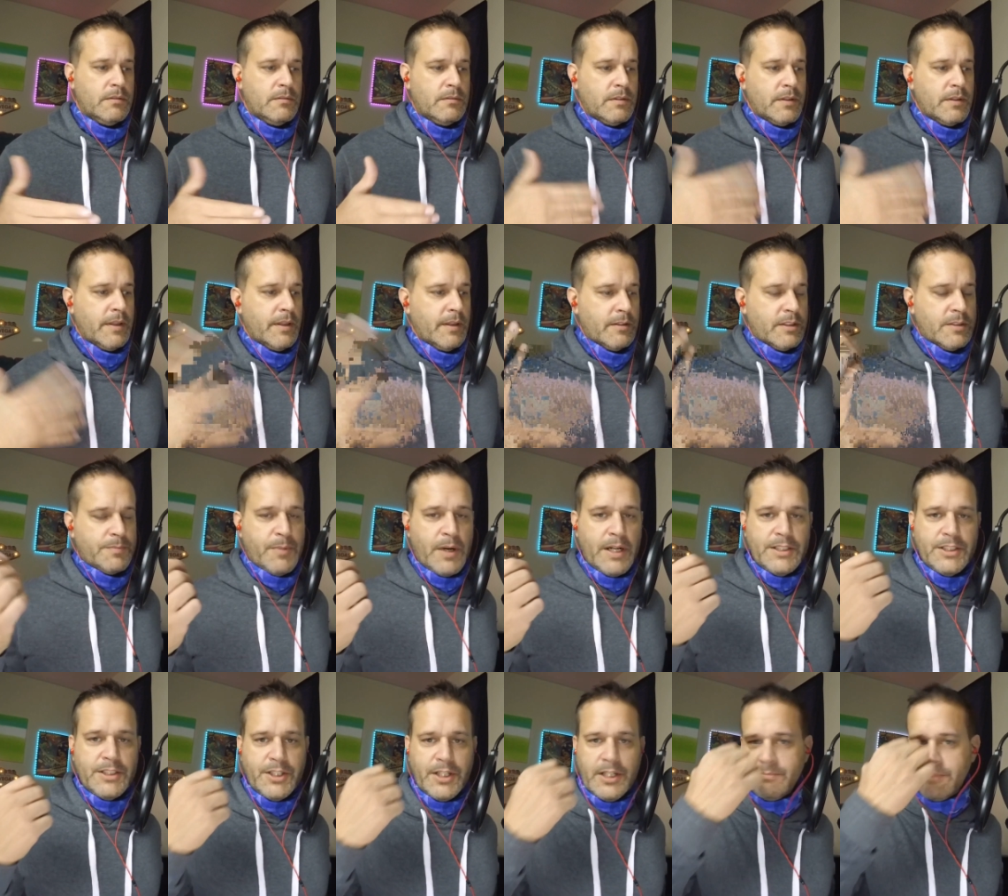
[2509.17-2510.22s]
that spread
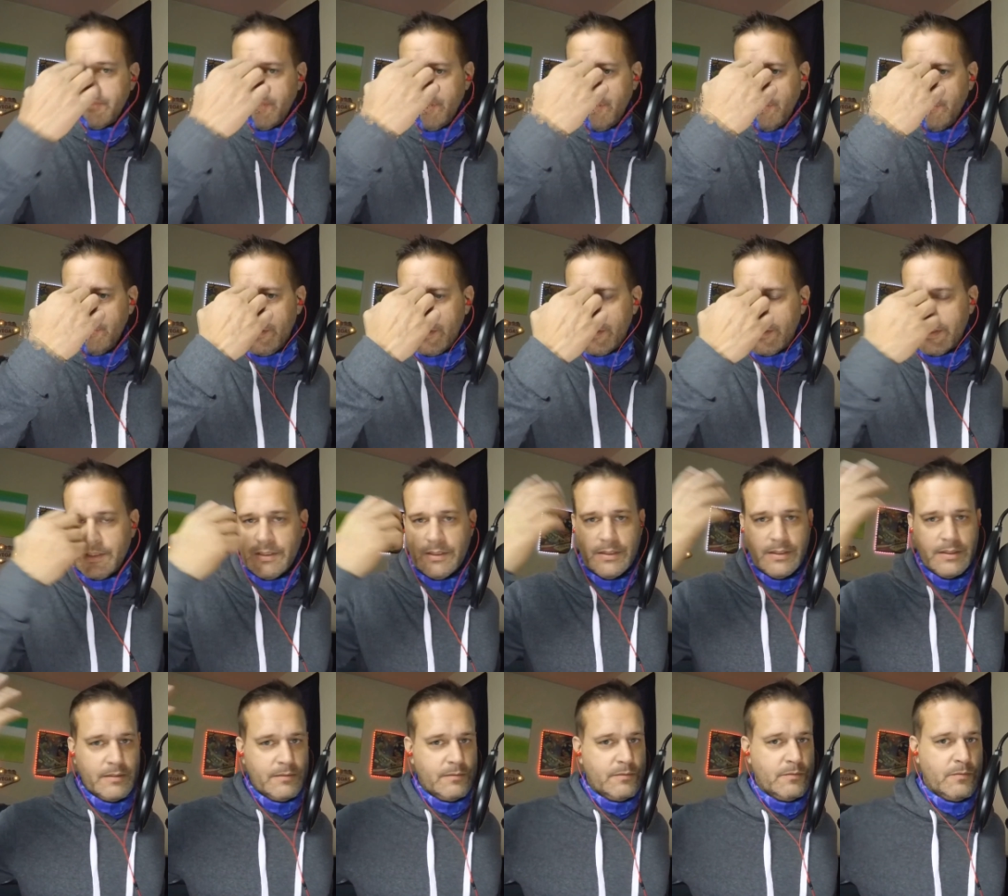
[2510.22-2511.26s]
germs and illnesses
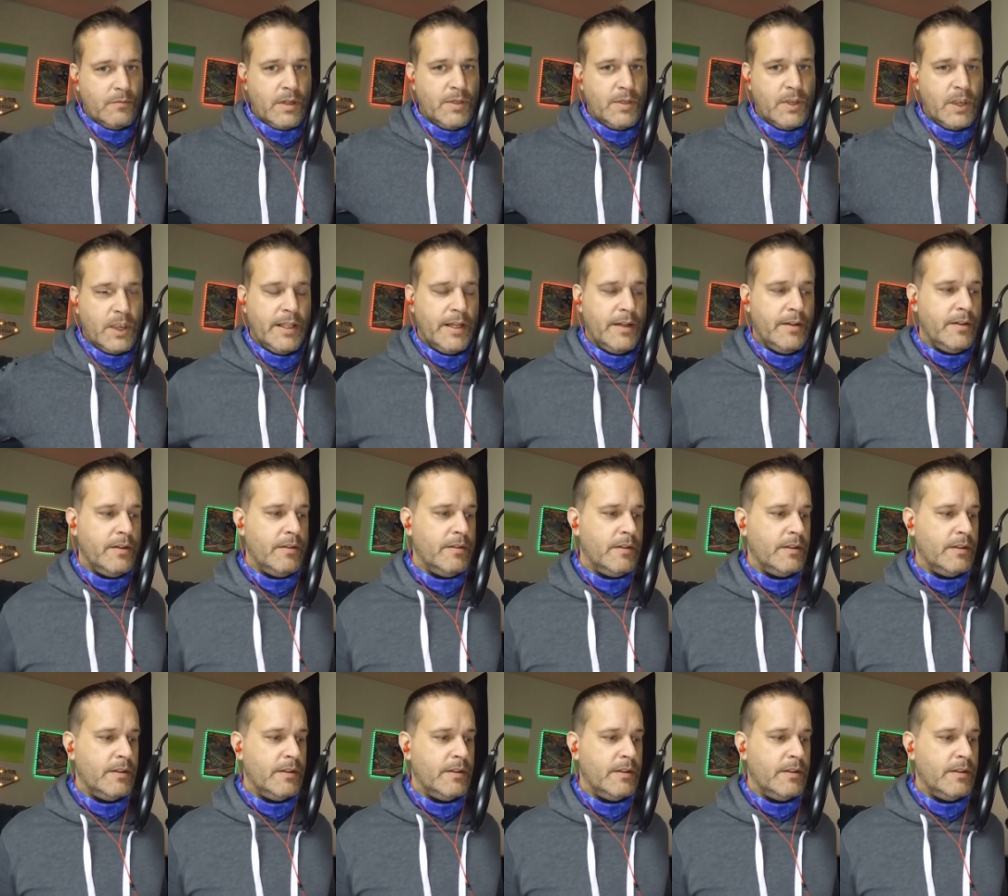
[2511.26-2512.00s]
and whatever they do.